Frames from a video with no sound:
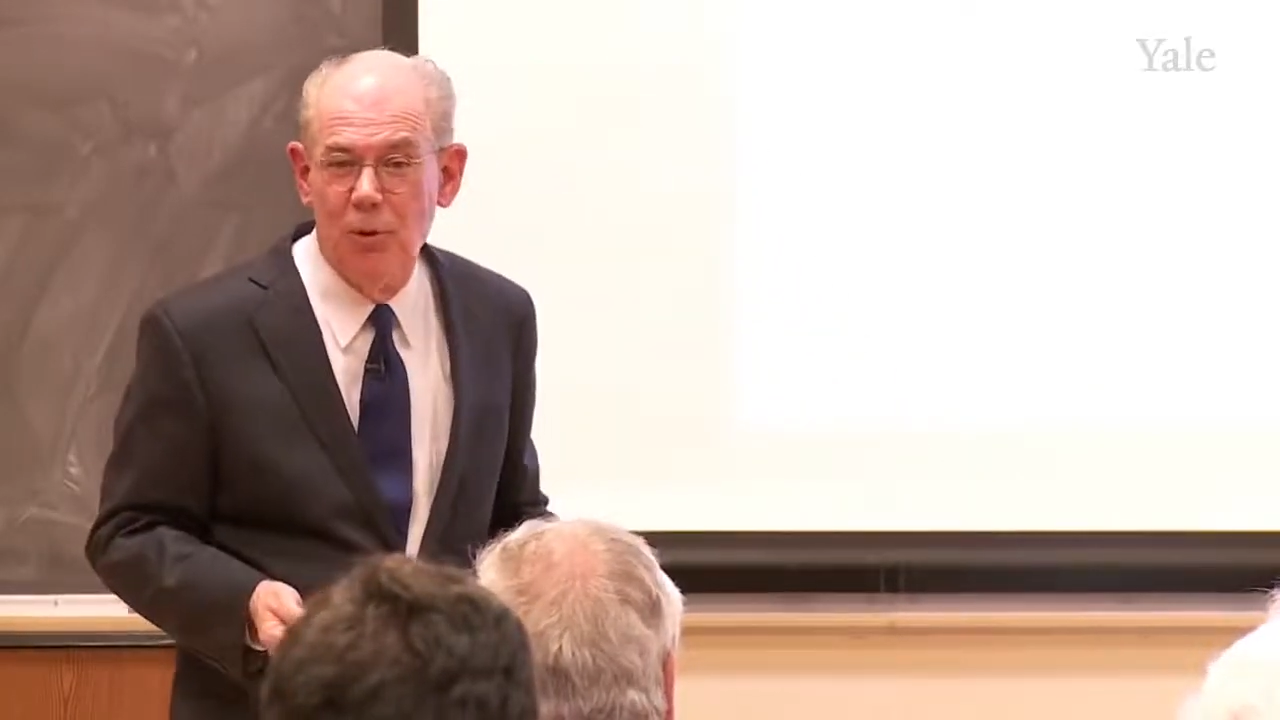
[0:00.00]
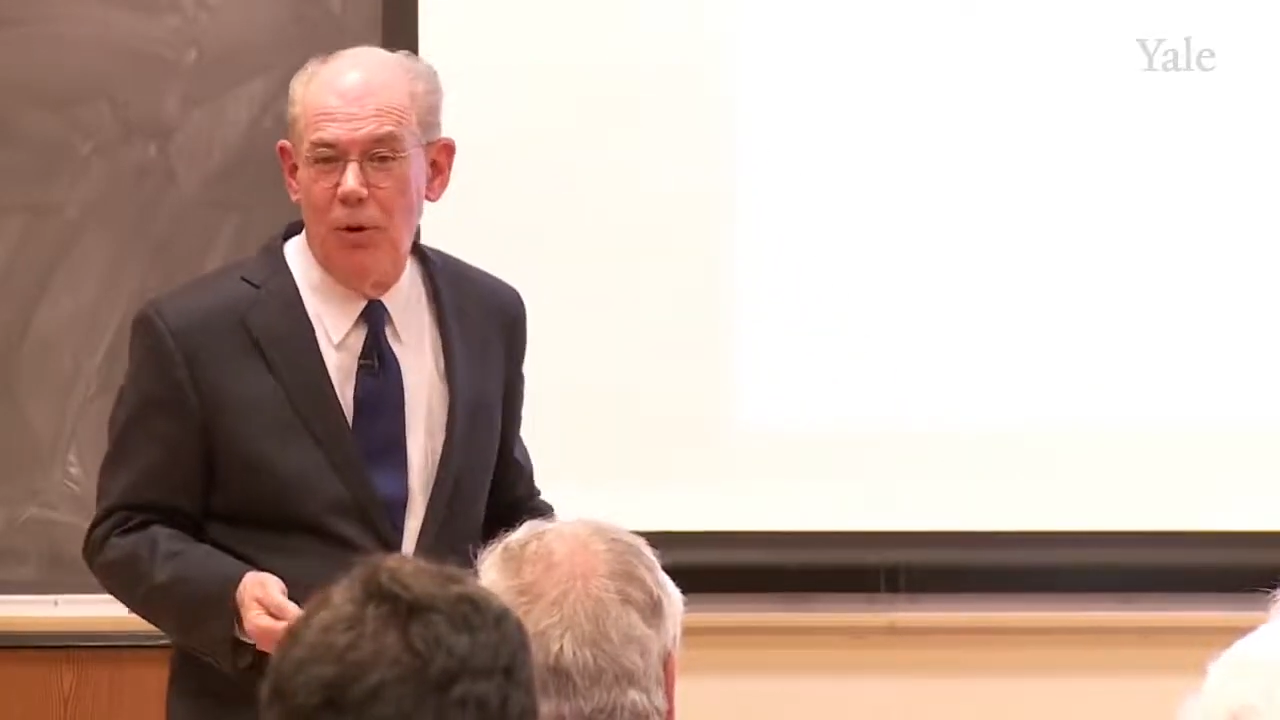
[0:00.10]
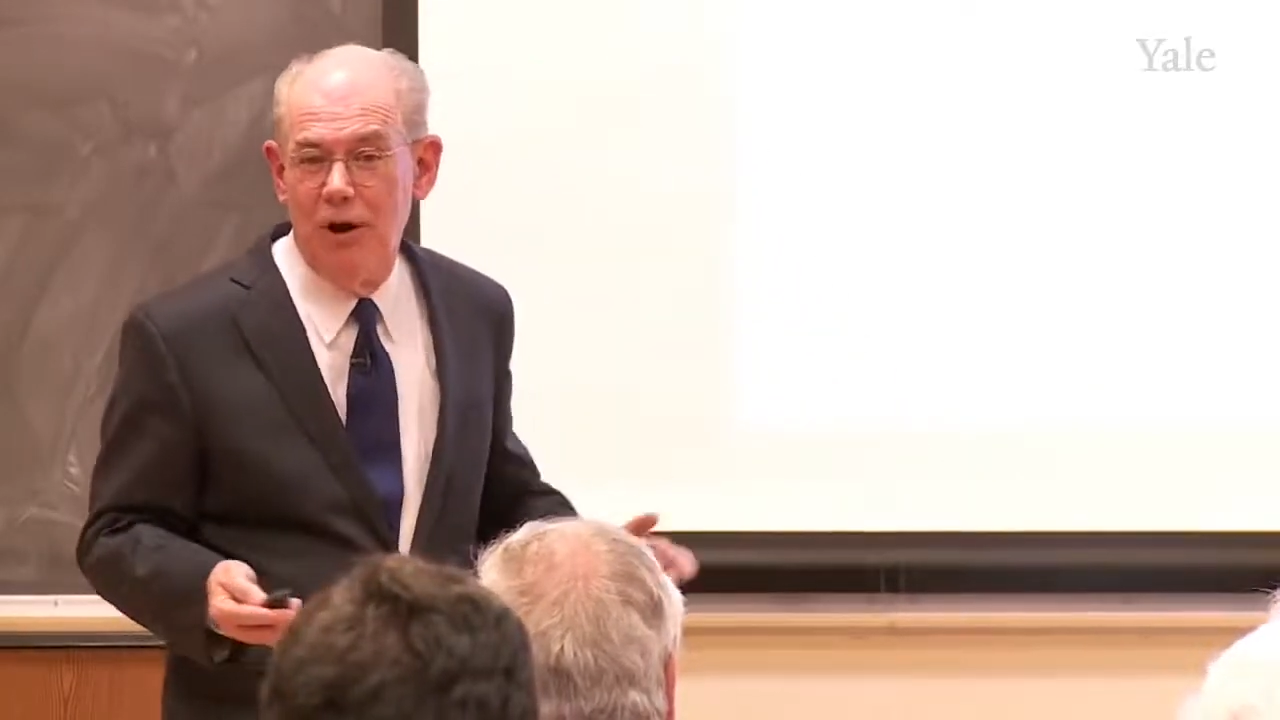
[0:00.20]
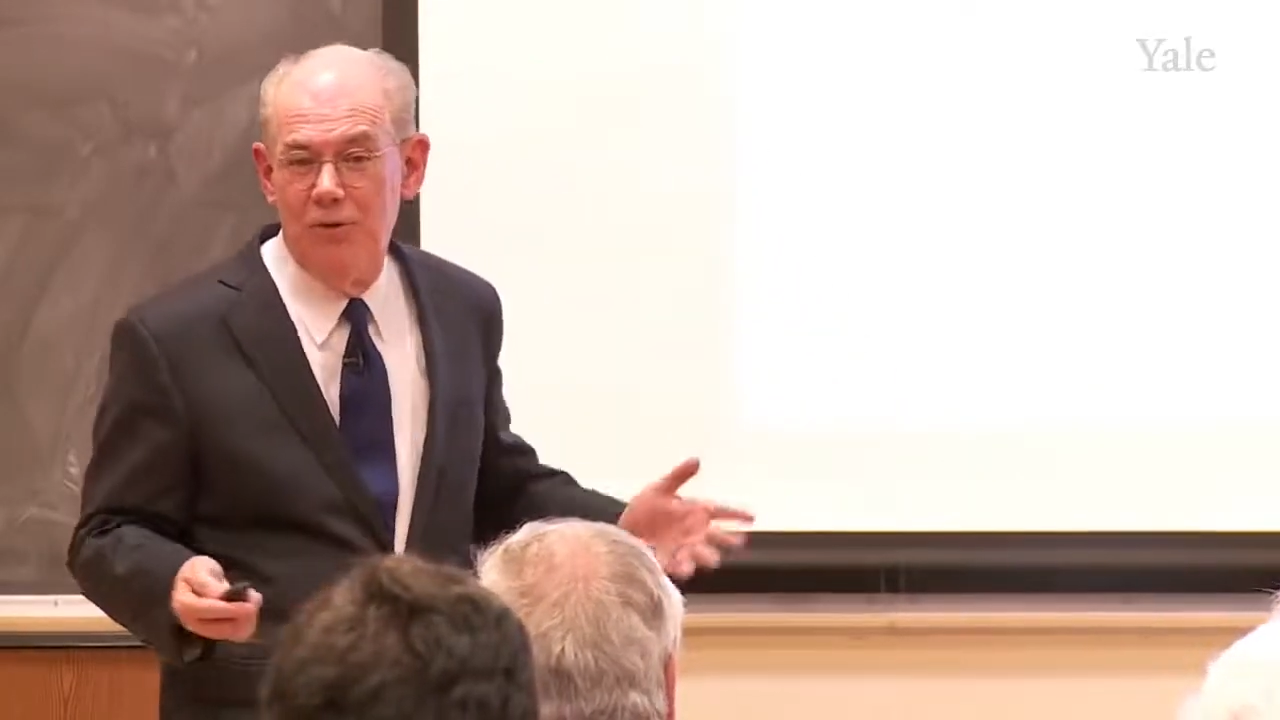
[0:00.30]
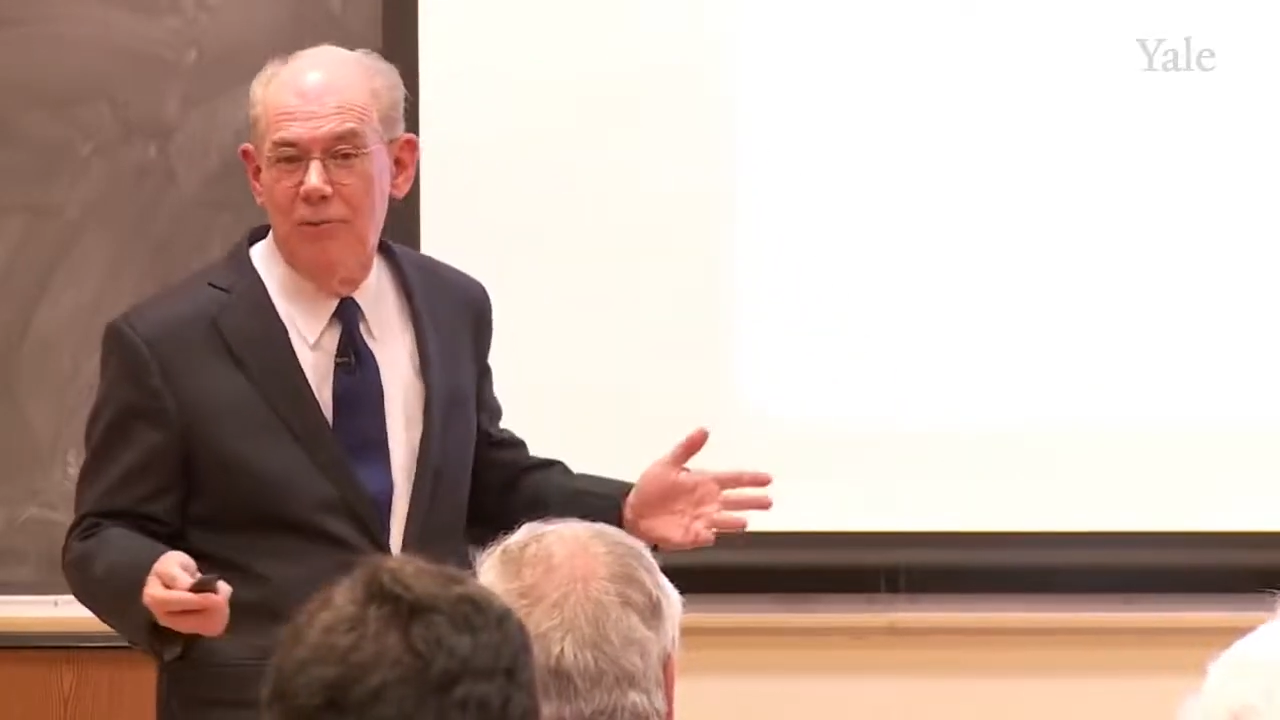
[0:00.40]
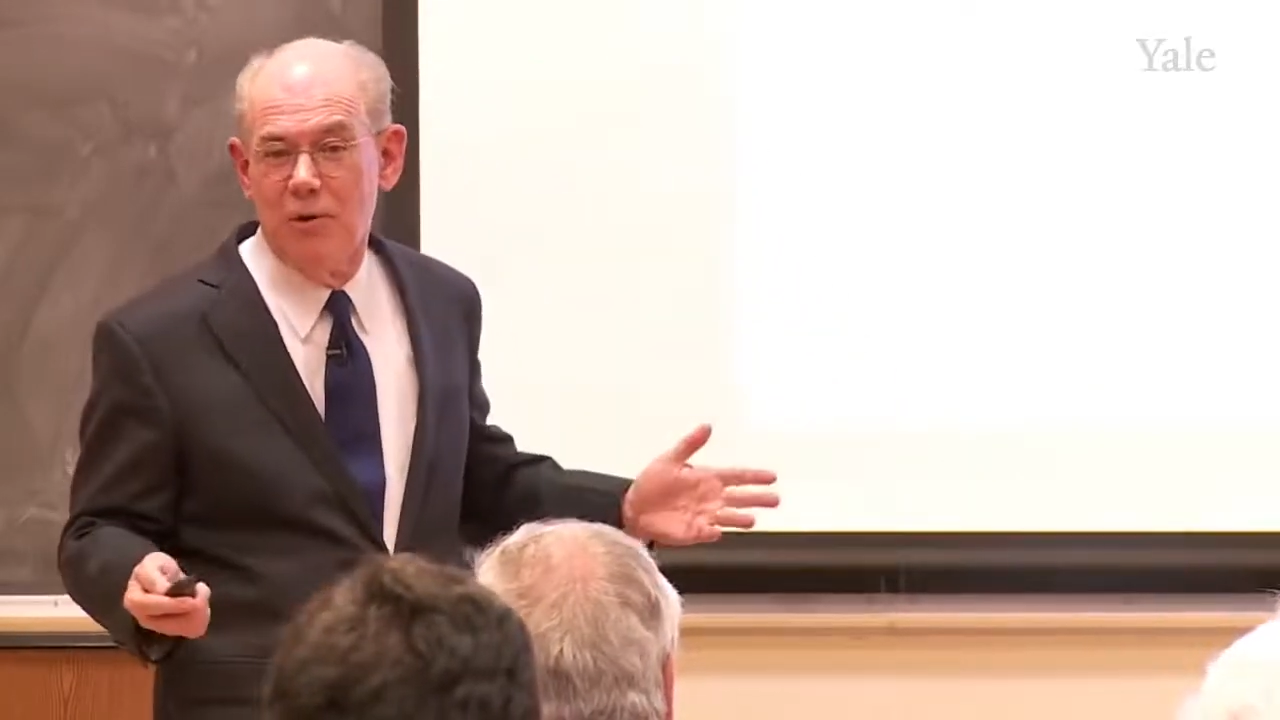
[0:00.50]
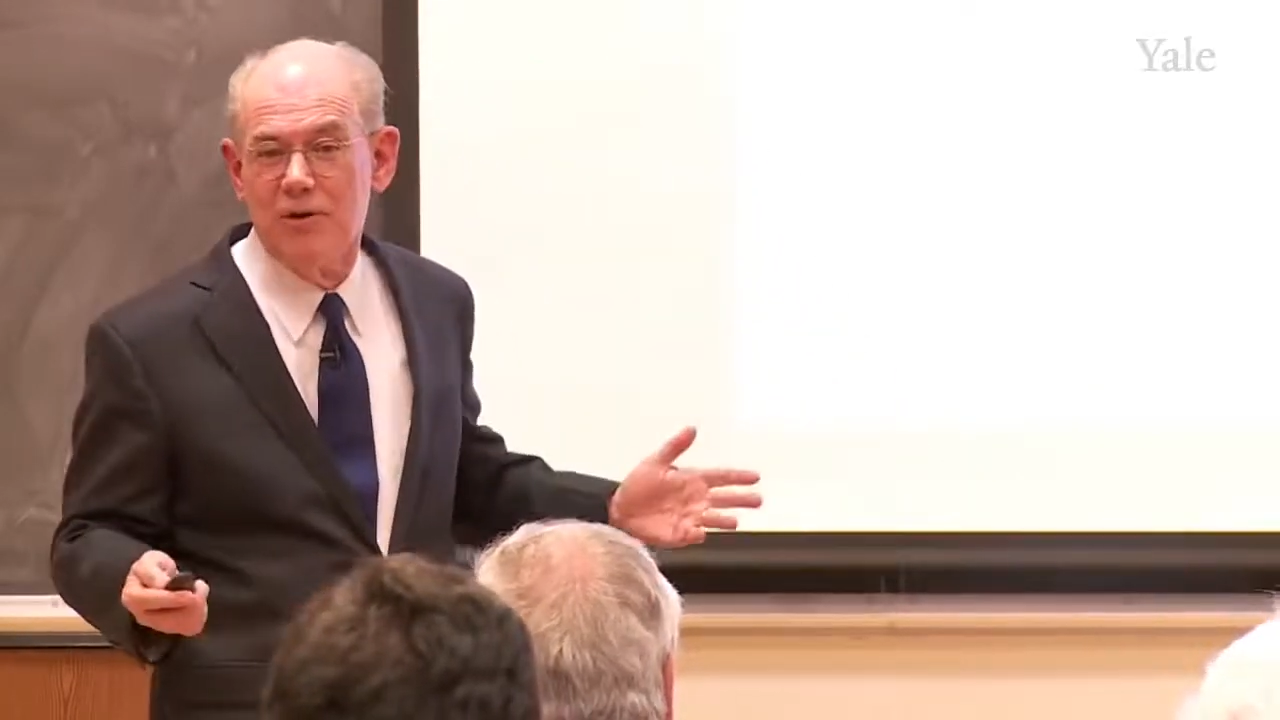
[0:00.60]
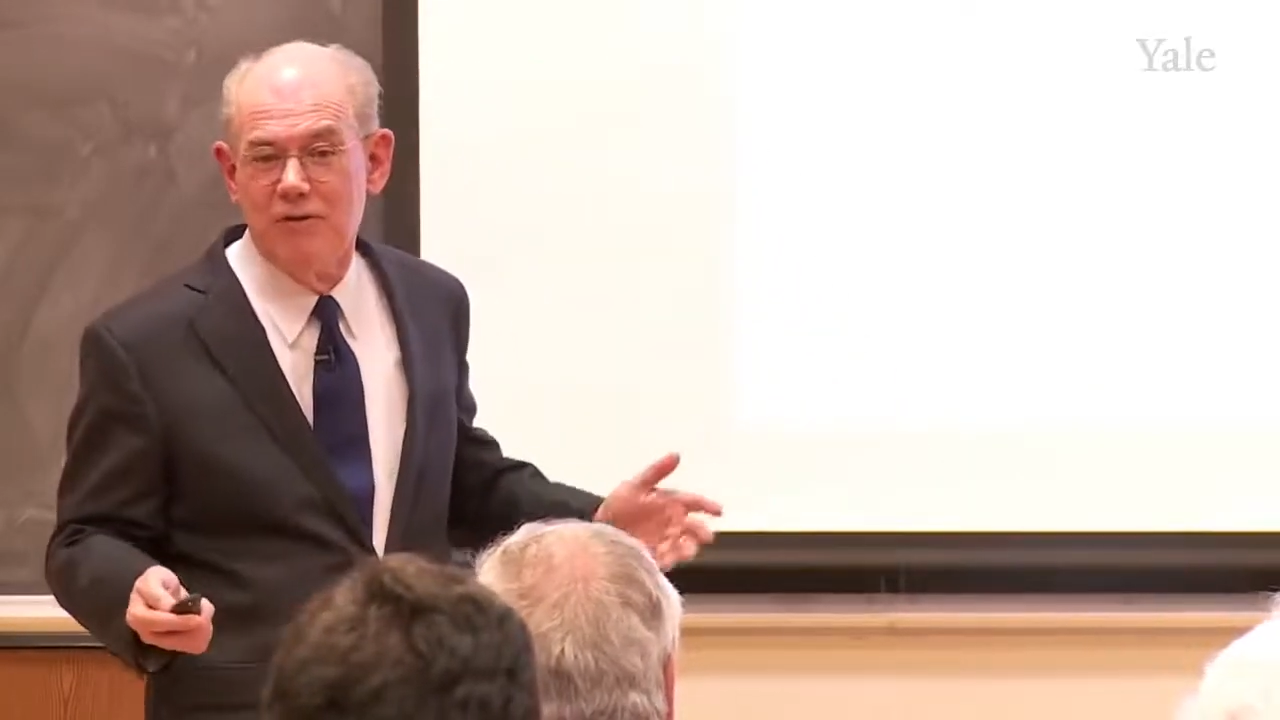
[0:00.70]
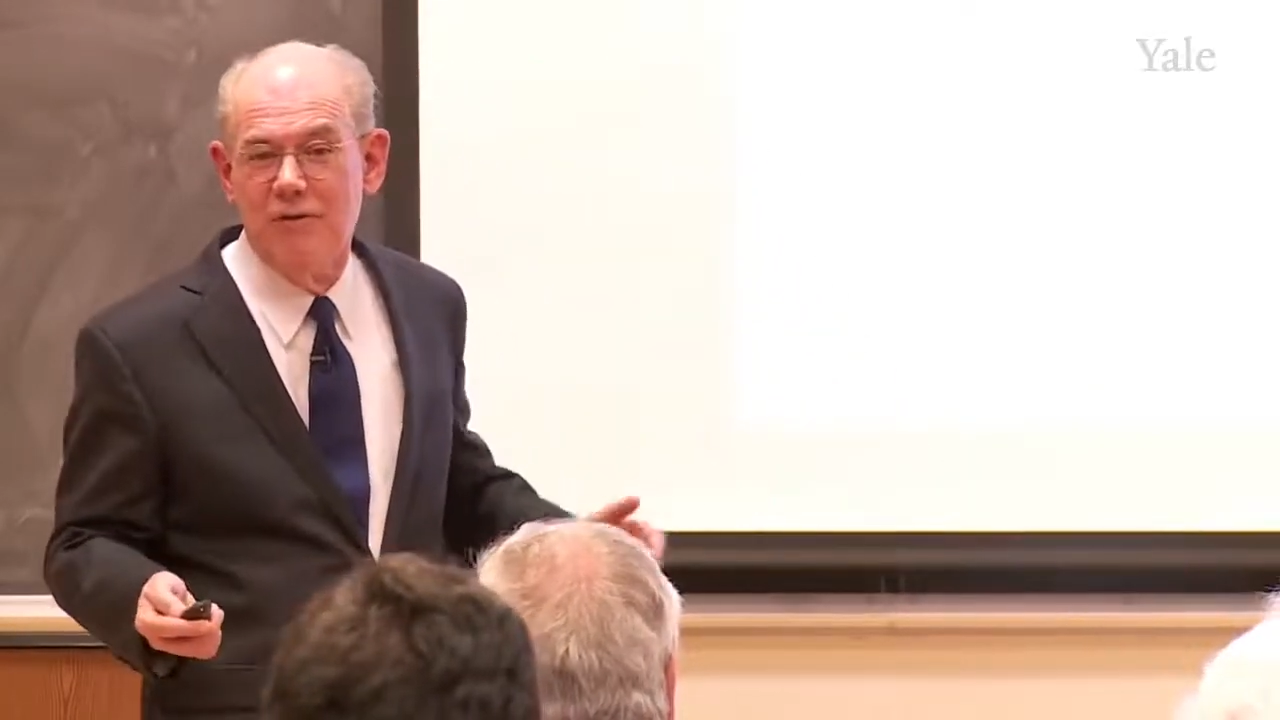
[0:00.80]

or modus